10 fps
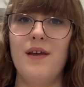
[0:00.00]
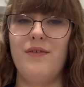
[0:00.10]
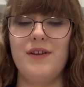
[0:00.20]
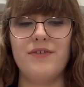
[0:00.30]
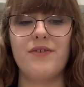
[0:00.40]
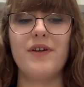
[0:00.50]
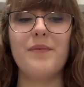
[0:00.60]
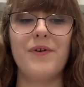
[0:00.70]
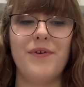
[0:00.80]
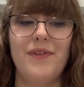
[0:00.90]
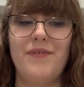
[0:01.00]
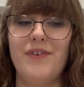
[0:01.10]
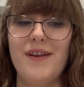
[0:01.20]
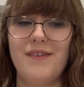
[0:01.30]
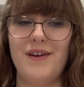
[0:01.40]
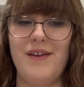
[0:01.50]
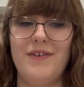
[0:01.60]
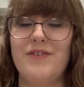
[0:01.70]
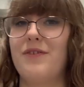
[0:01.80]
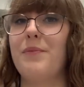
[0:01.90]
When you store them whole in the freezer, you
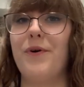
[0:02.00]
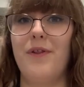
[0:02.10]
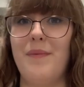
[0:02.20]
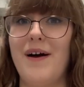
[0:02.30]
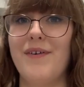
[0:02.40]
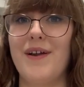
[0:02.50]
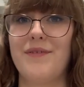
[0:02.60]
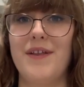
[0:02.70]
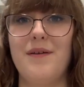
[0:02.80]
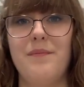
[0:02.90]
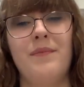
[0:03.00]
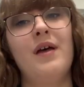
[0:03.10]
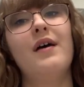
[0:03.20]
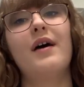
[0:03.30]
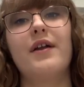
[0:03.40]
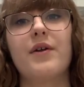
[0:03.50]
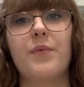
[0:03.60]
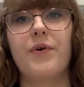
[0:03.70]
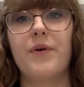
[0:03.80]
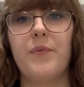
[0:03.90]
can just pull them out and run them under
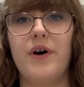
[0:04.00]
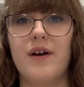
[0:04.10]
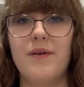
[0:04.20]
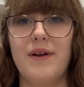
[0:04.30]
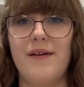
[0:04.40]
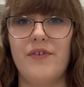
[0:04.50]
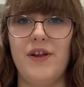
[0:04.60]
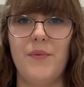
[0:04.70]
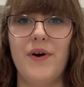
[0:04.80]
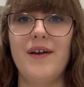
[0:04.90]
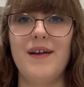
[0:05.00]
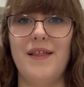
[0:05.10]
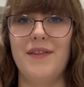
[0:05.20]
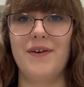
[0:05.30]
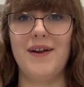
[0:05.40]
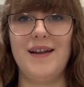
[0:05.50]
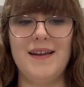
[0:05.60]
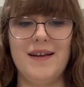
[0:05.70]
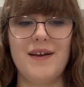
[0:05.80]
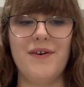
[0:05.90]
warm water whenever you want, and they're ready
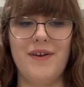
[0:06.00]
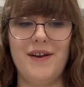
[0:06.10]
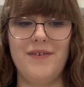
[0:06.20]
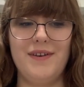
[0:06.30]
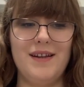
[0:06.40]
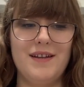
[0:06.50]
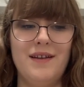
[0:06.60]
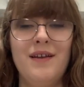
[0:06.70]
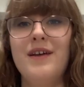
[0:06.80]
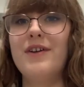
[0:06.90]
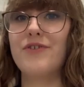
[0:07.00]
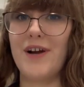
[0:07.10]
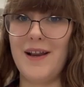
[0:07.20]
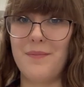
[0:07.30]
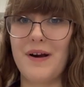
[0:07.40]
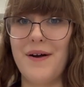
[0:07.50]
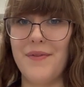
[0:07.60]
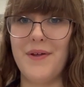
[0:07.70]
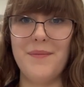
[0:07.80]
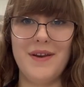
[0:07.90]
to go. You don't need to try to brown
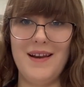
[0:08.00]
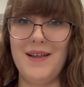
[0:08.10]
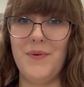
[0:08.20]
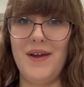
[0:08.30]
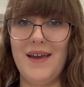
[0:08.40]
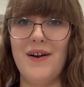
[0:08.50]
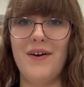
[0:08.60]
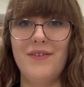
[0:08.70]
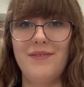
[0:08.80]
them in any way at all.